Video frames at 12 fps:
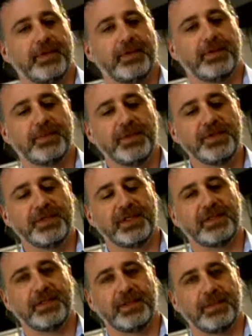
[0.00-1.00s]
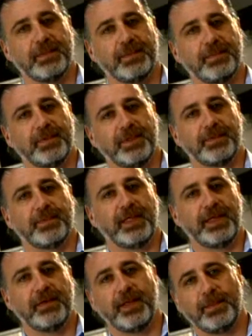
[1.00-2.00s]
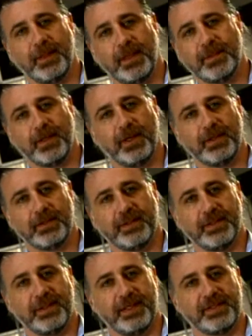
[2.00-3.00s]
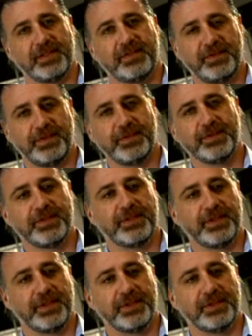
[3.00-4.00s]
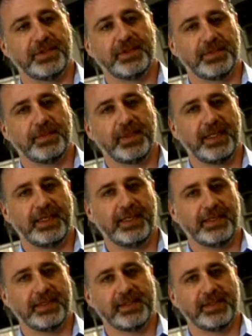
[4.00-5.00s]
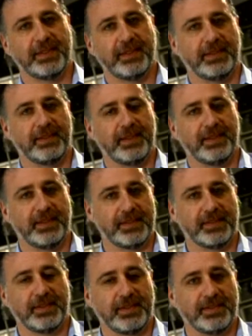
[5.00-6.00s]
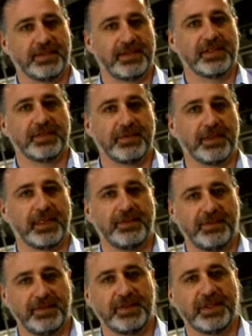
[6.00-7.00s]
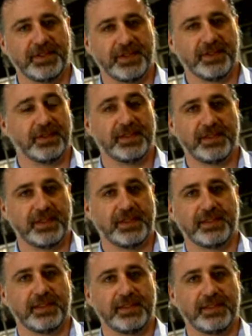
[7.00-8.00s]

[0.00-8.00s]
The music that the playwright Bob Carlton has infused into this play is essentially from the late 50s and early 60s.